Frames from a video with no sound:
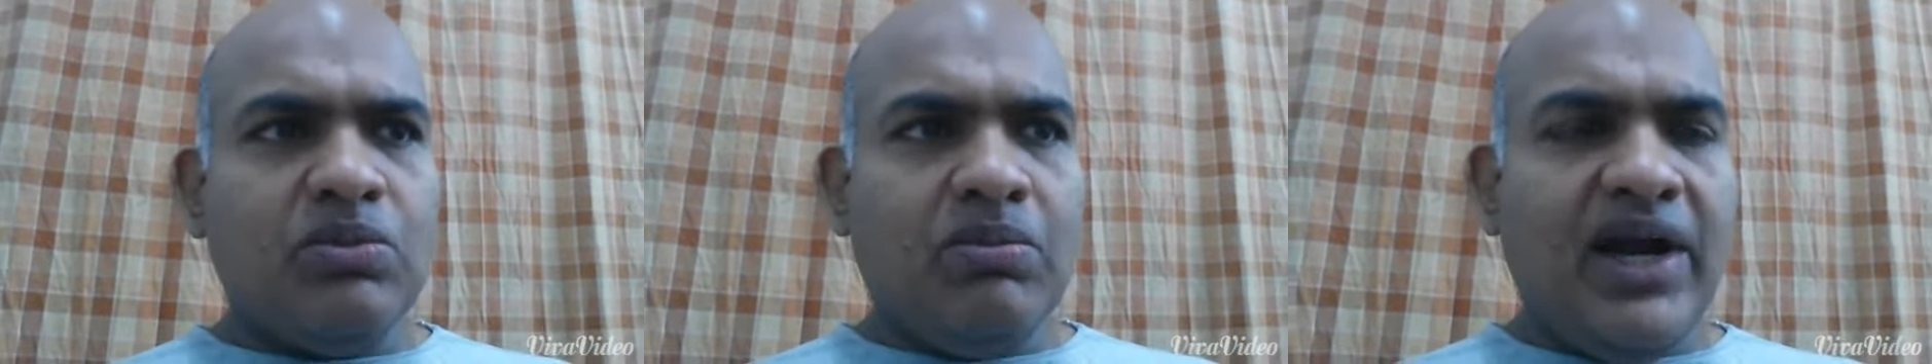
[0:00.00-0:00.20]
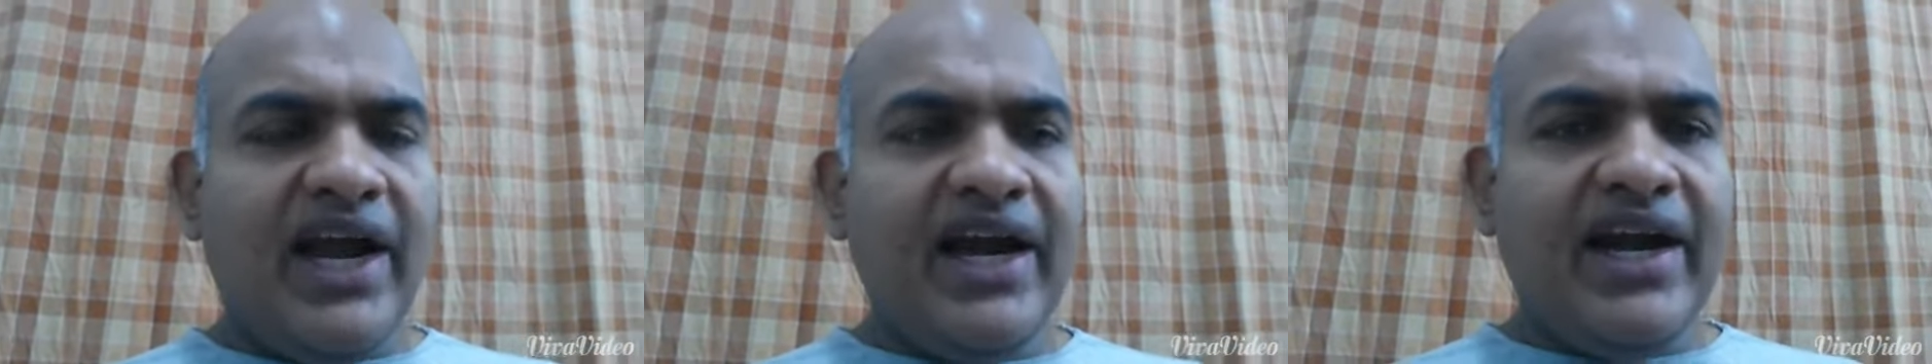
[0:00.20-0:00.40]
to
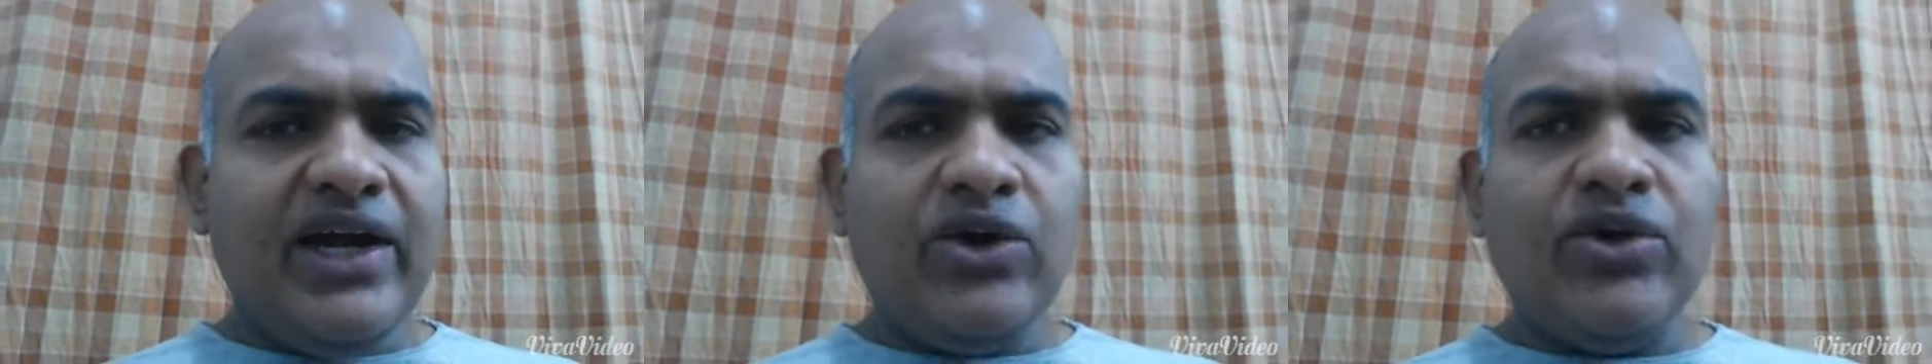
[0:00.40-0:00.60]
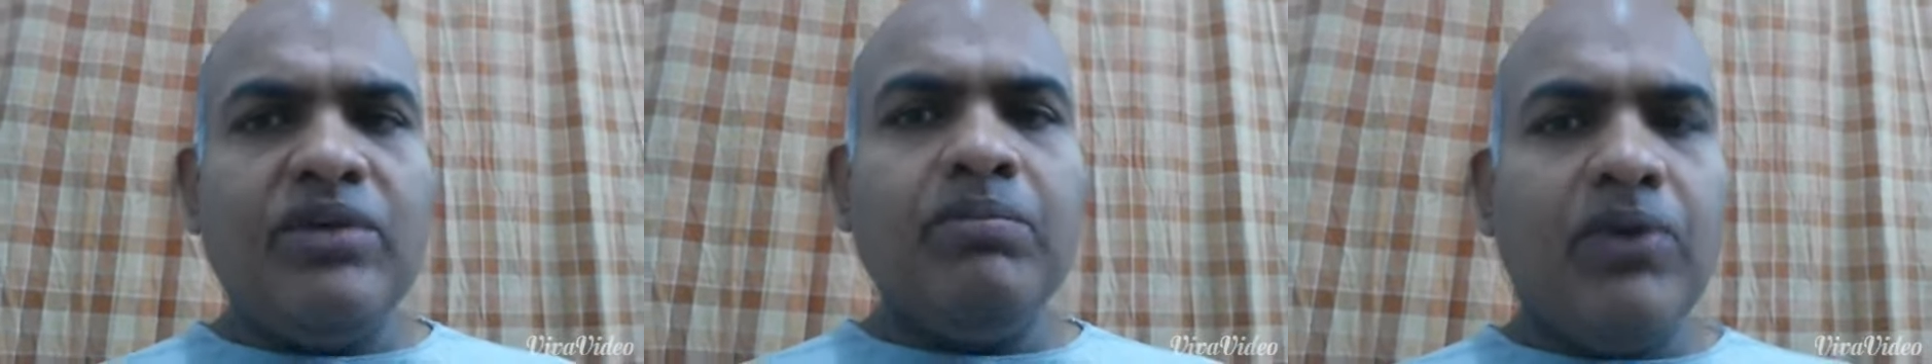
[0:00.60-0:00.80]
bleed
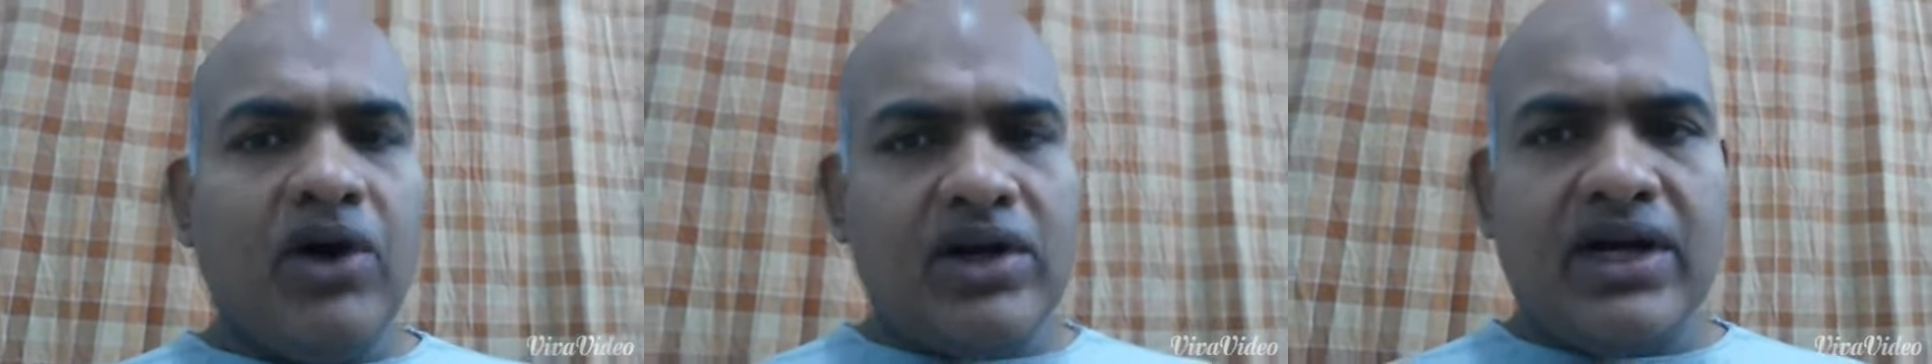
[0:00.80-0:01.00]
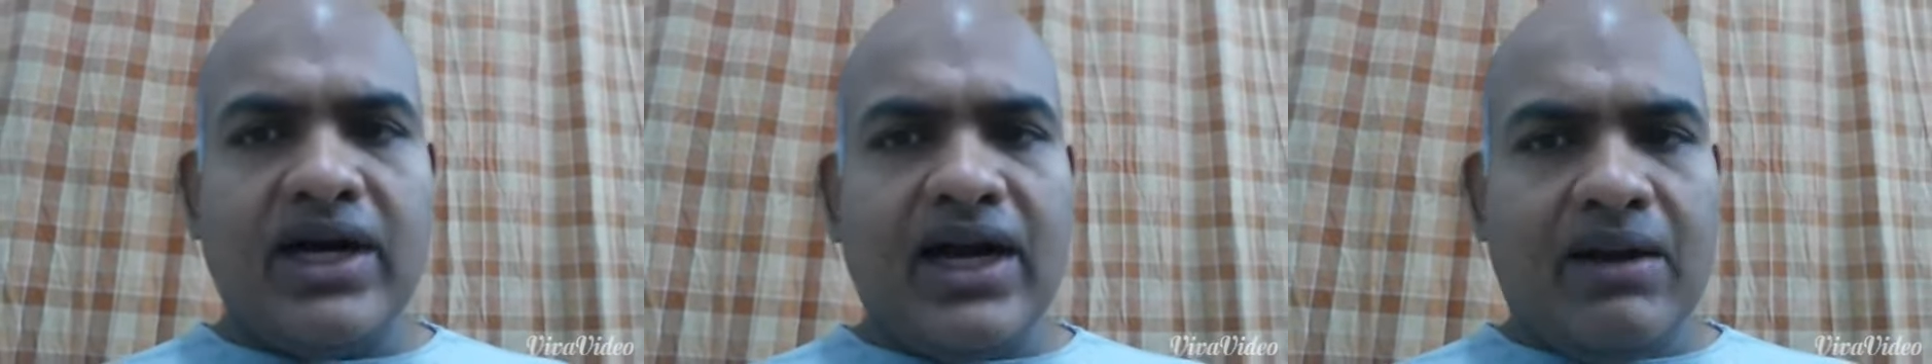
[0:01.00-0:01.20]
into
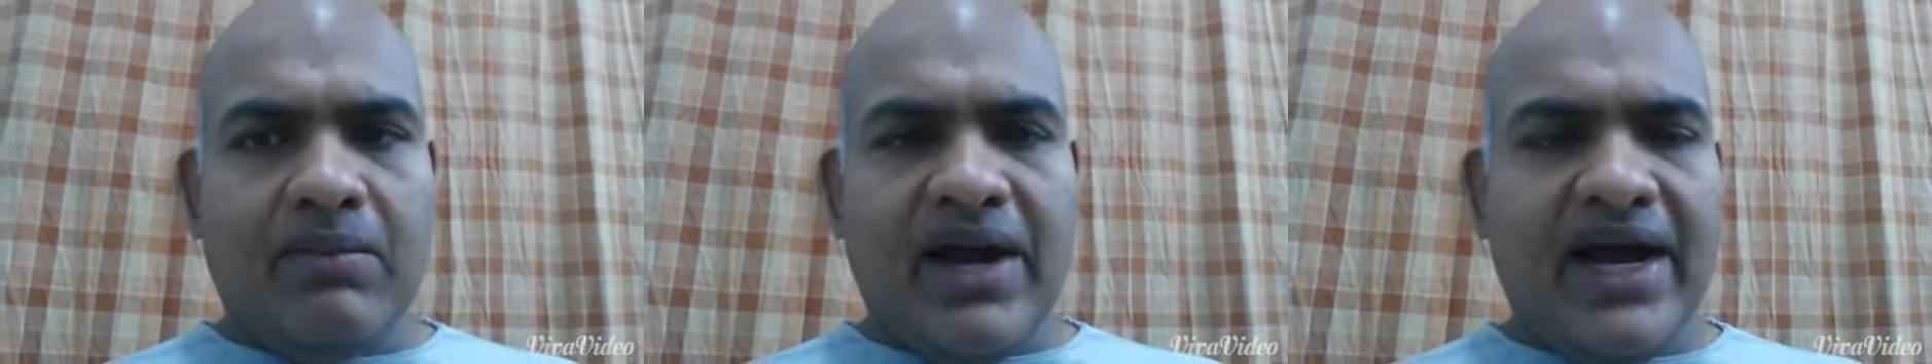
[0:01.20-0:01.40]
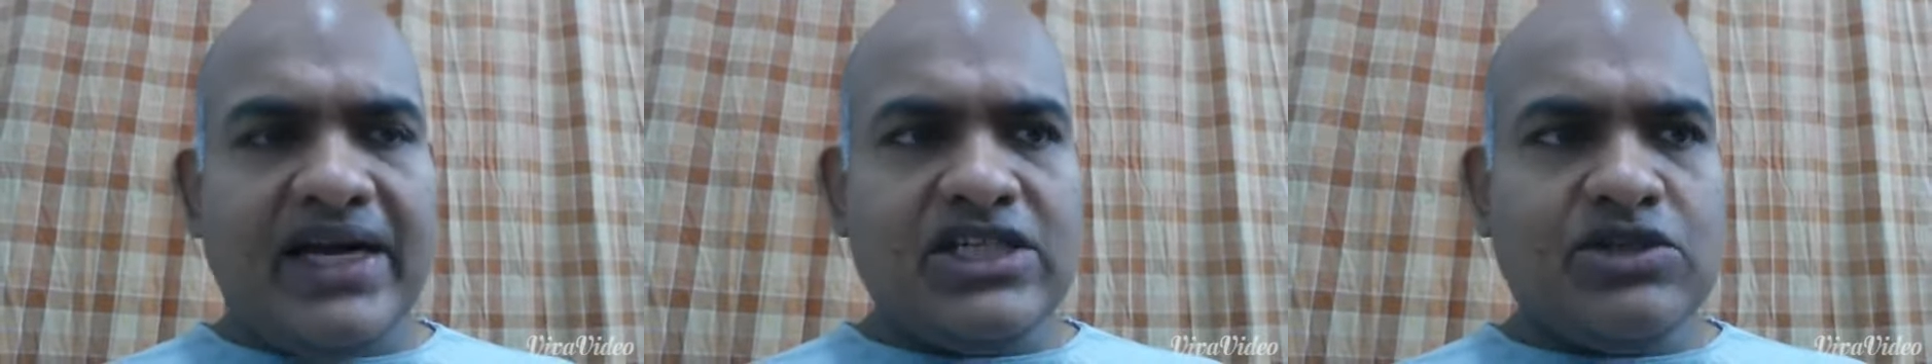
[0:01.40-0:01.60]
important
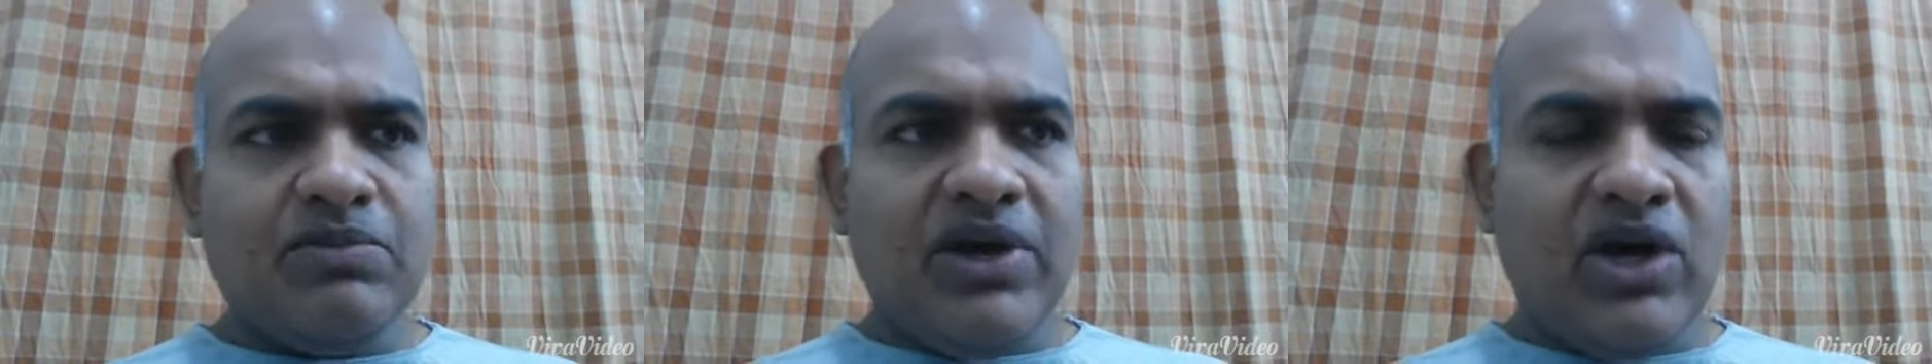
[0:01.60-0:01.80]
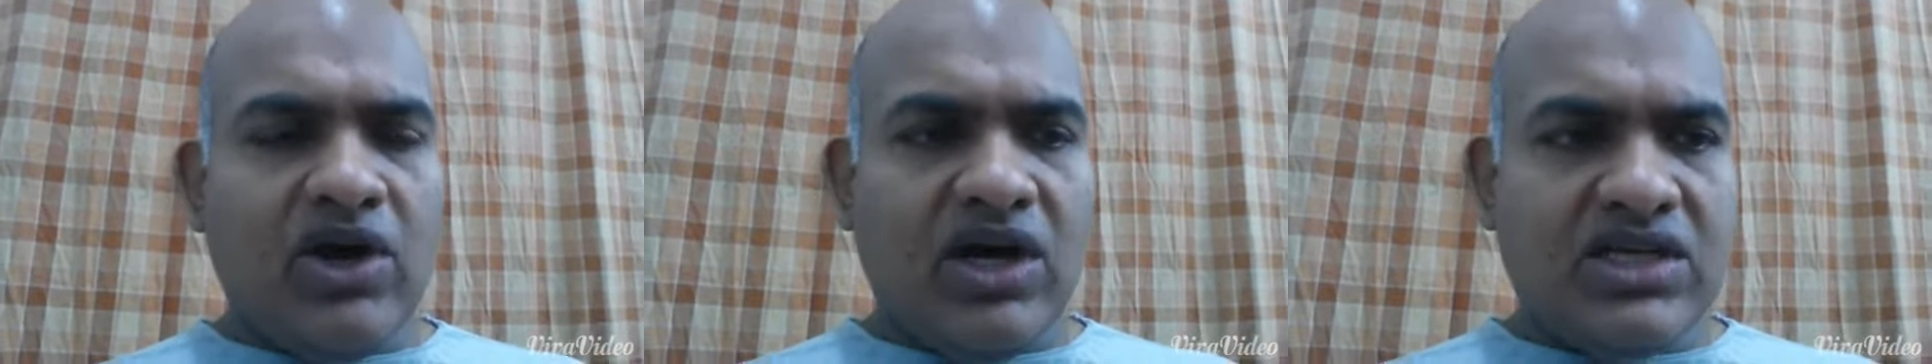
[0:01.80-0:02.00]

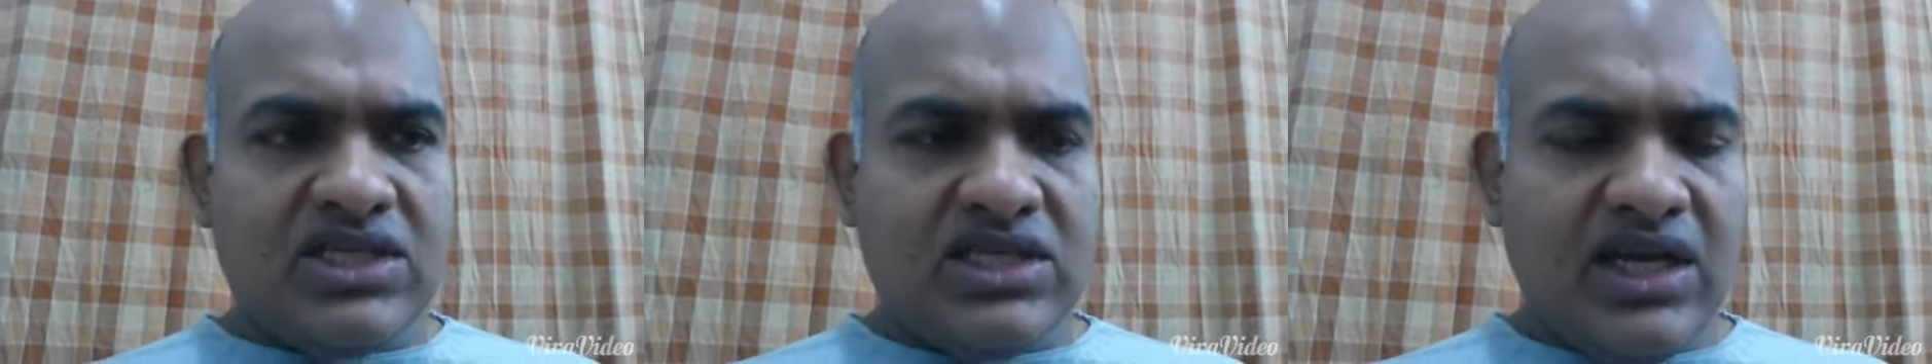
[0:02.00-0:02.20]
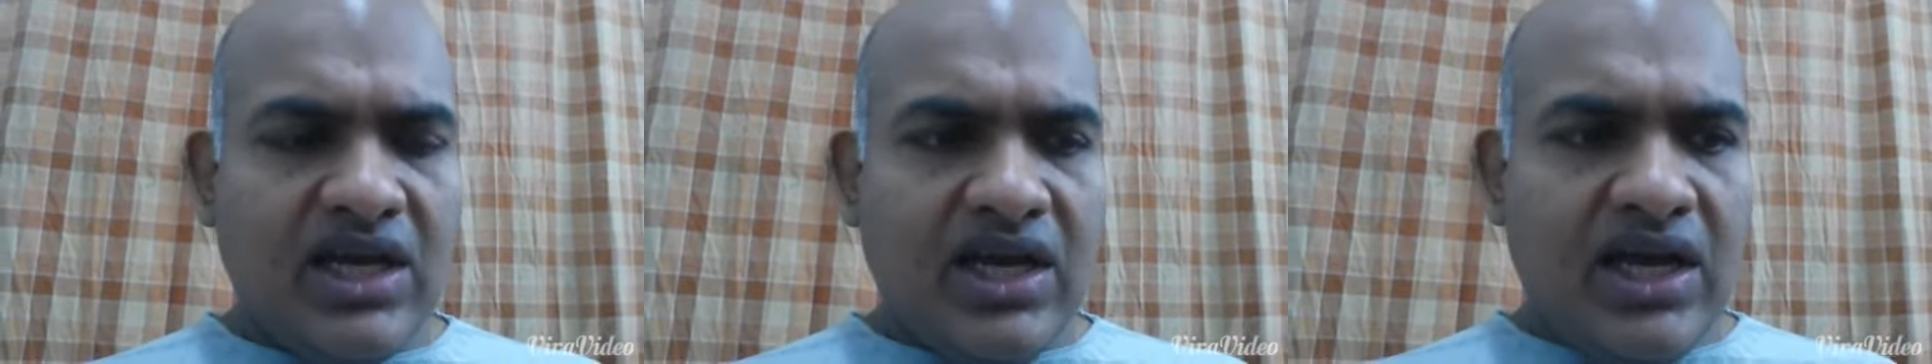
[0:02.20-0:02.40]
commands
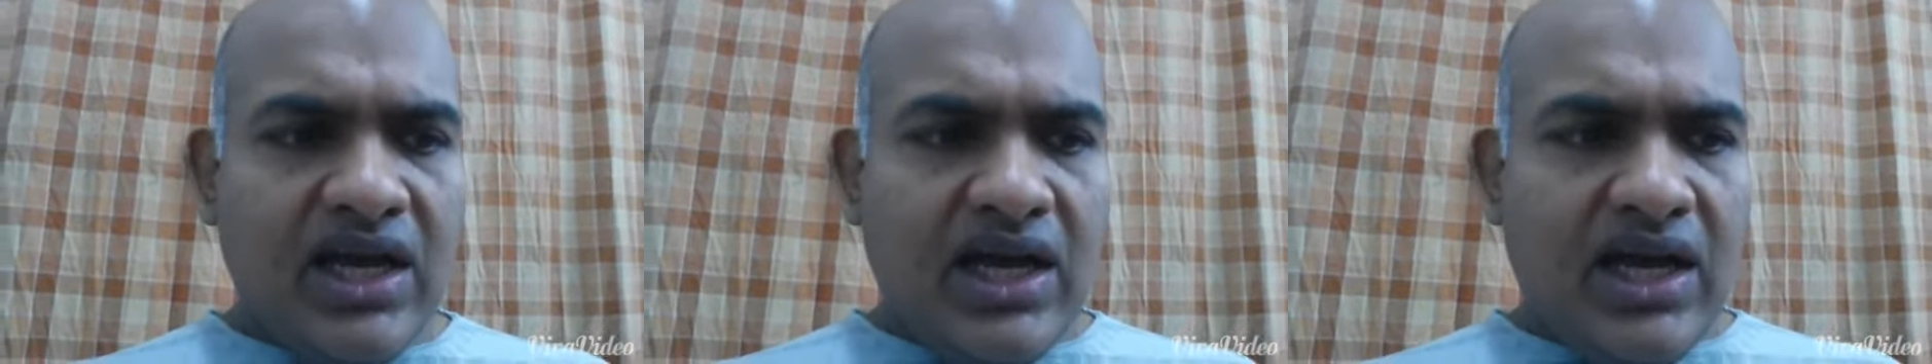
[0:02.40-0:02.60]
because